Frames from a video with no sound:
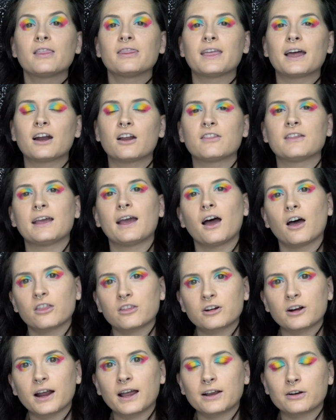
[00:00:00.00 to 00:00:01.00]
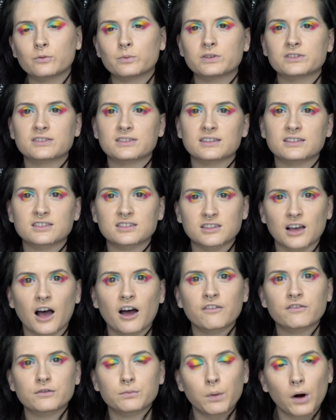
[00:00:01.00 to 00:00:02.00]
Then on the other end was the
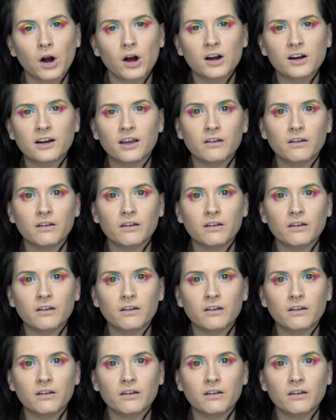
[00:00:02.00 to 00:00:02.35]
soft part